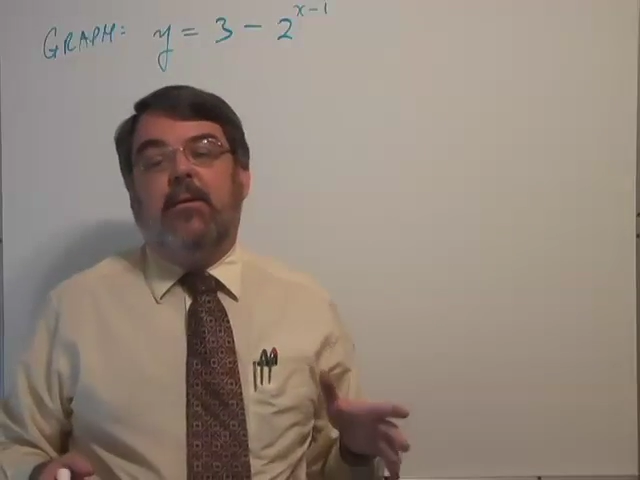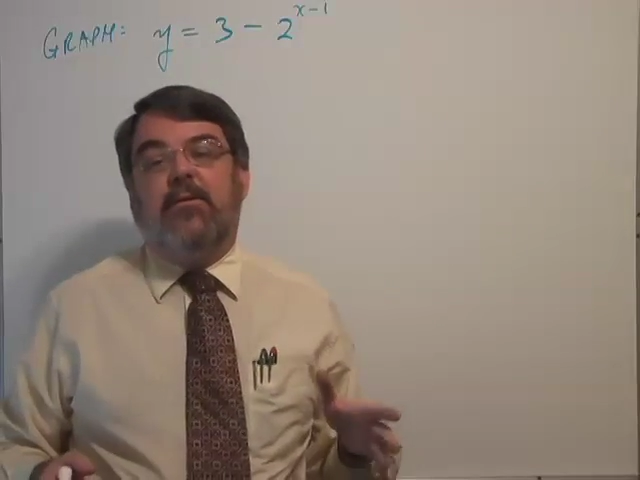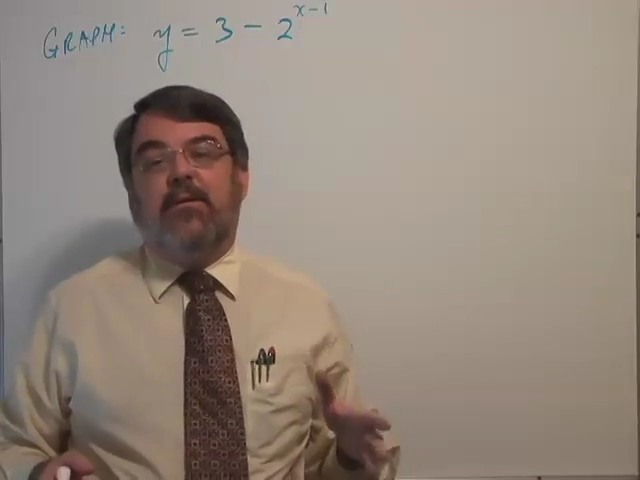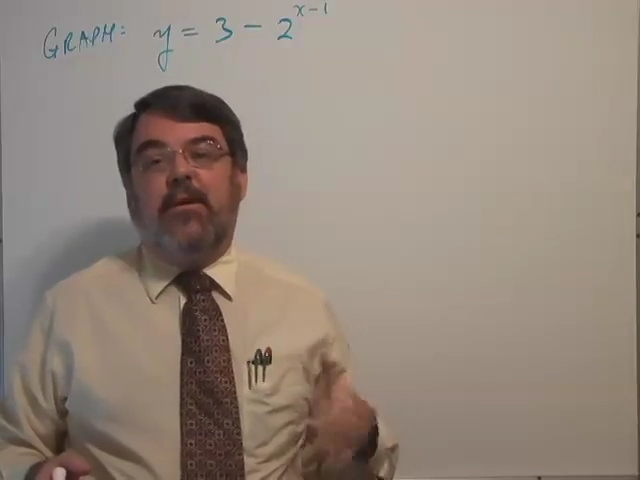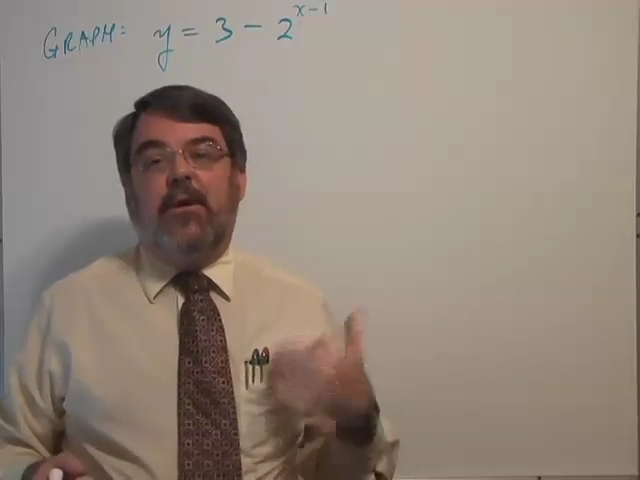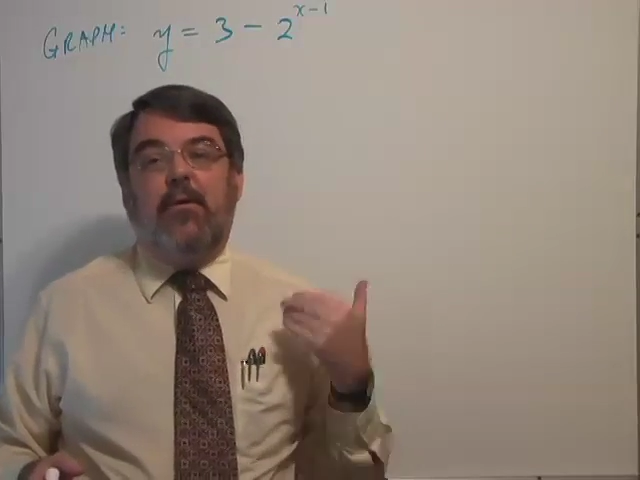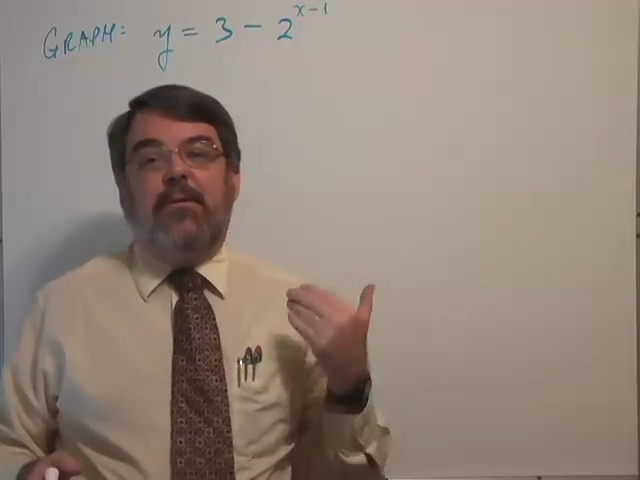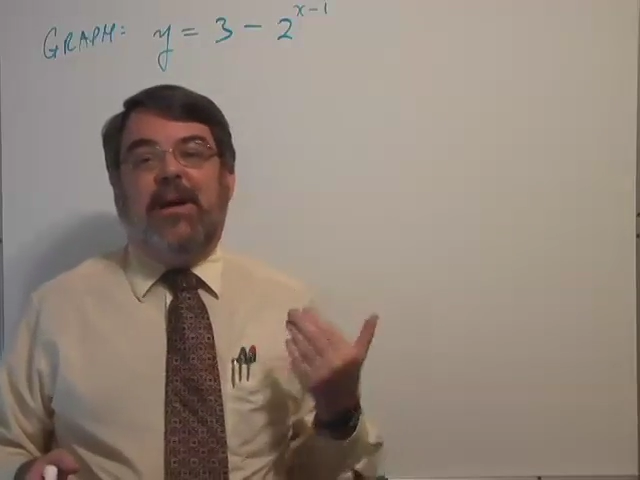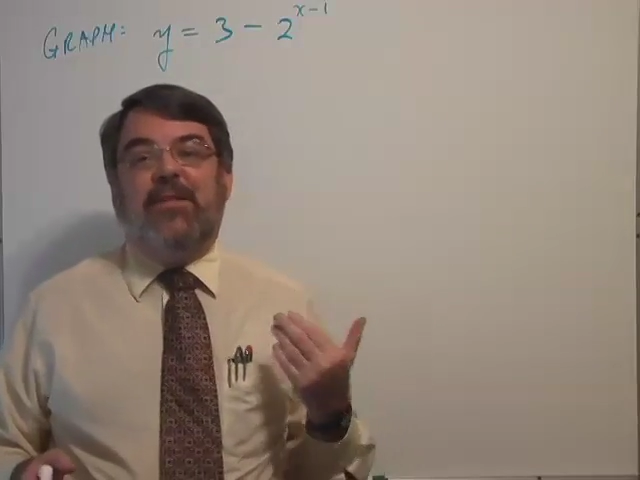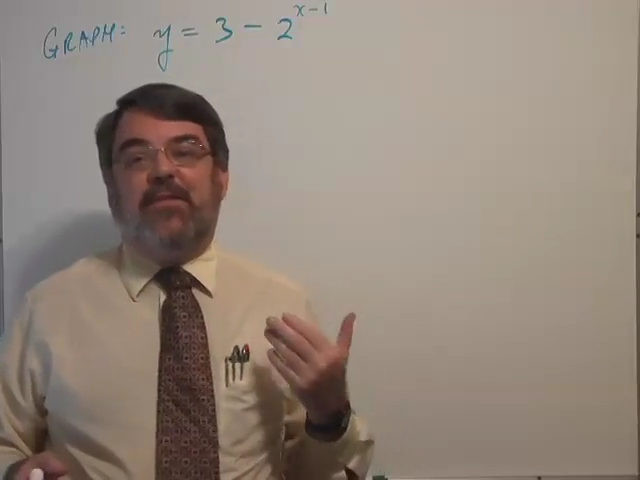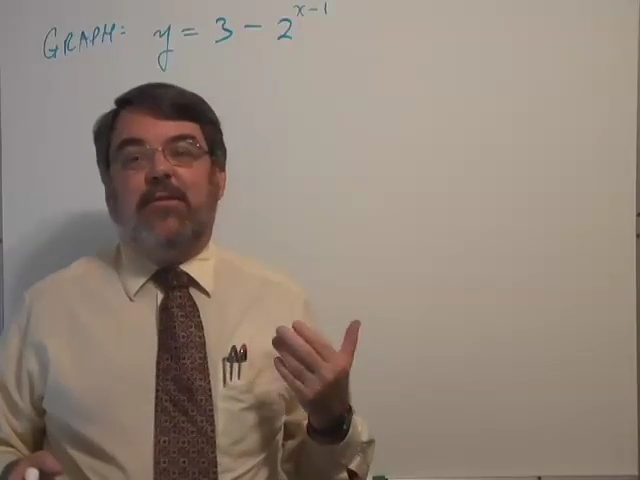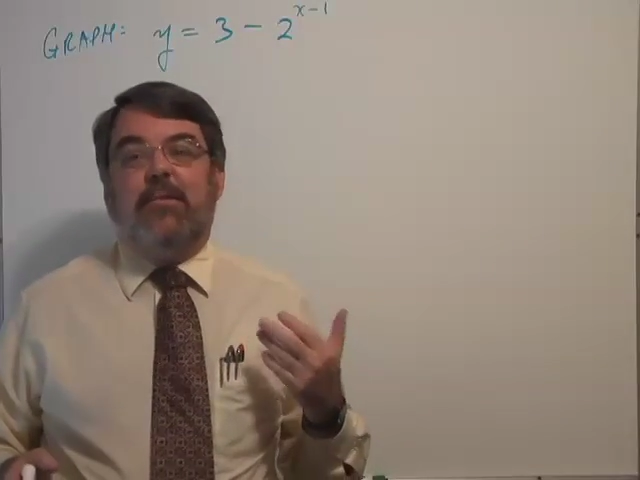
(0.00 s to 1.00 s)
So I know
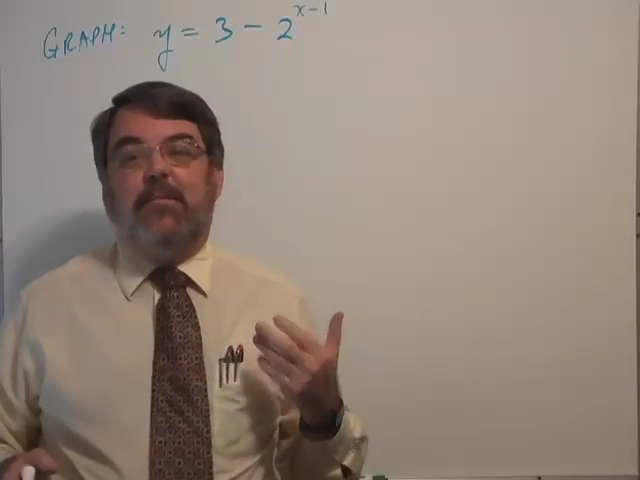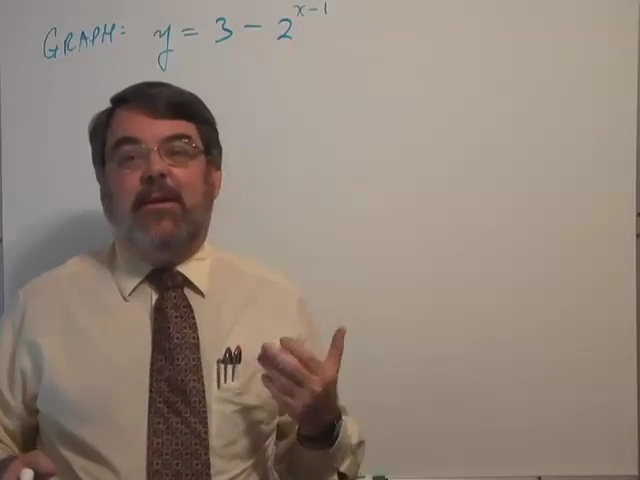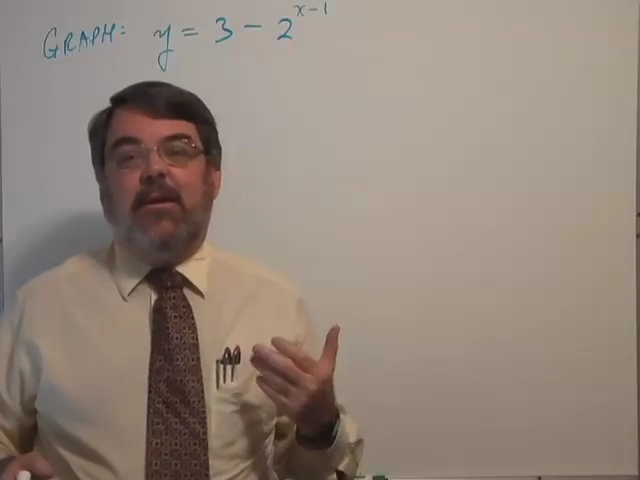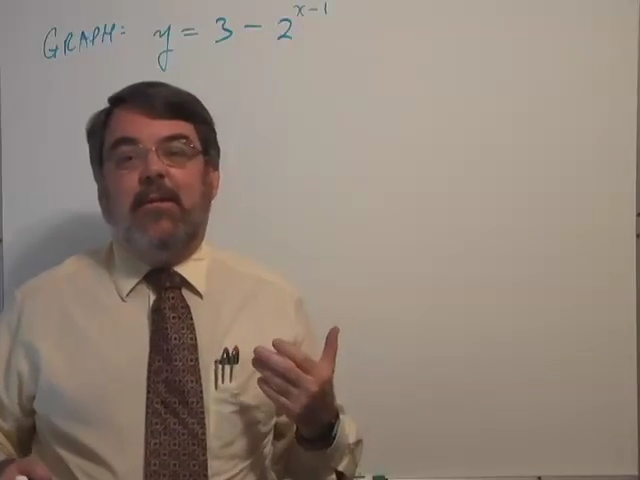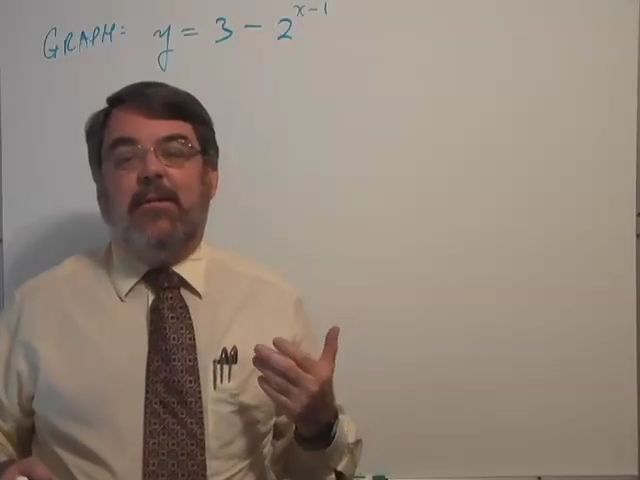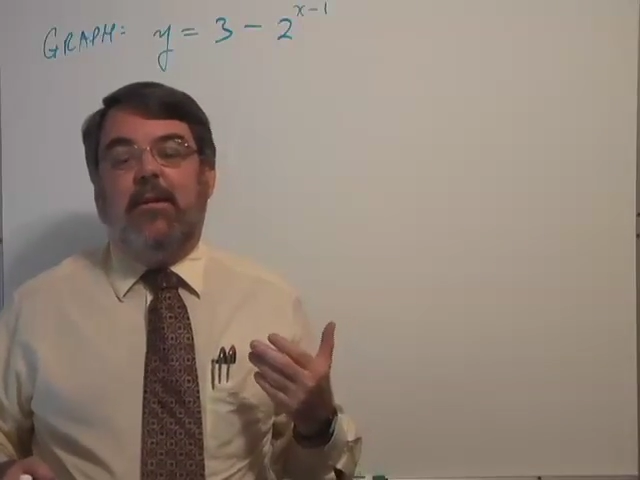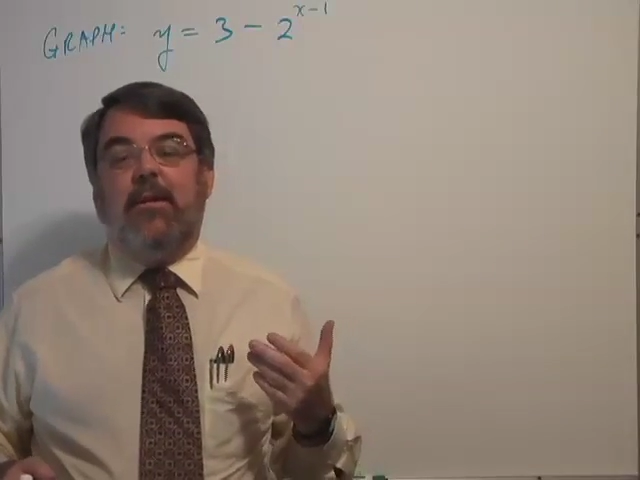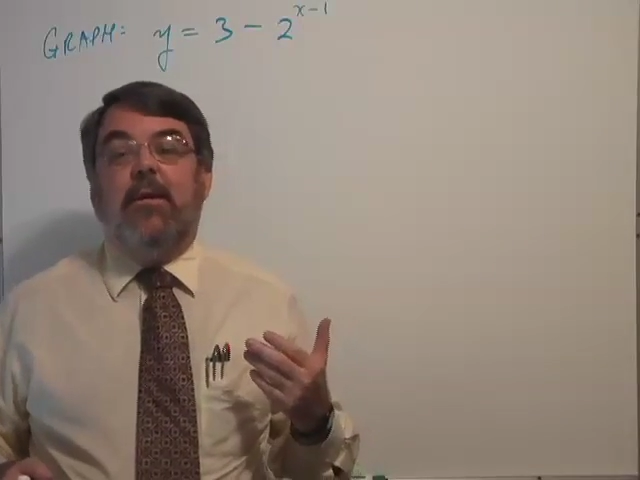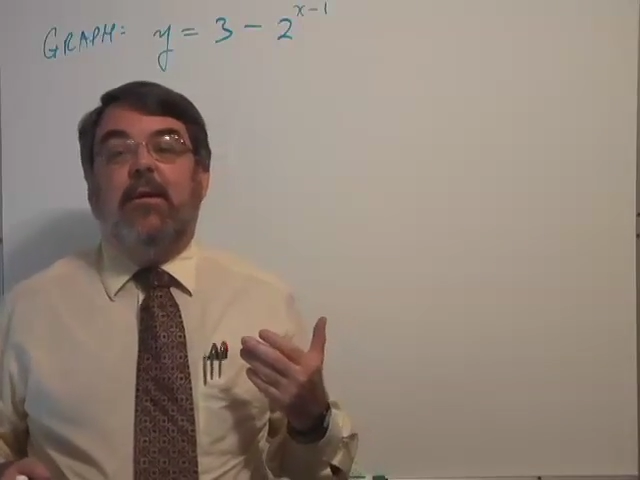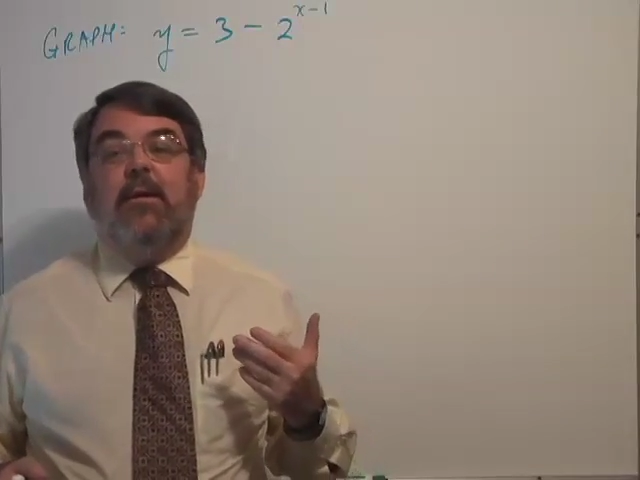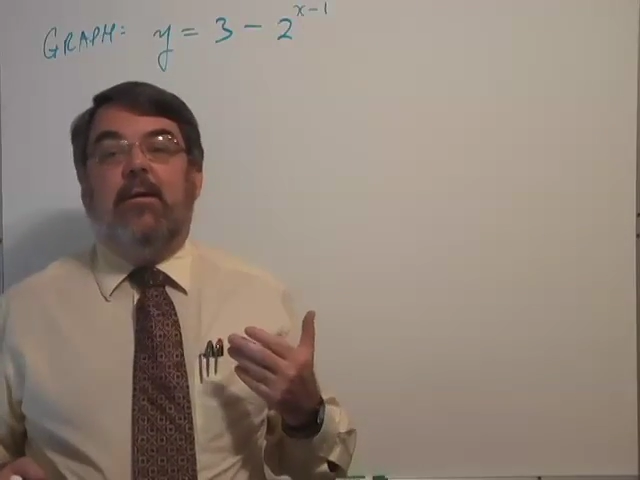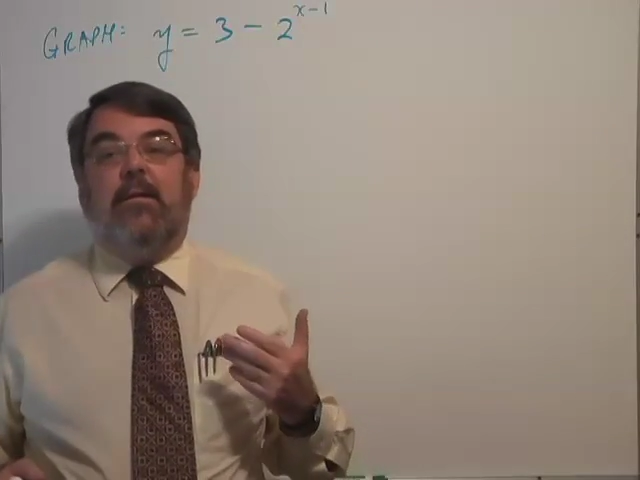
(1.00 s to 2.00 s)
that's going to be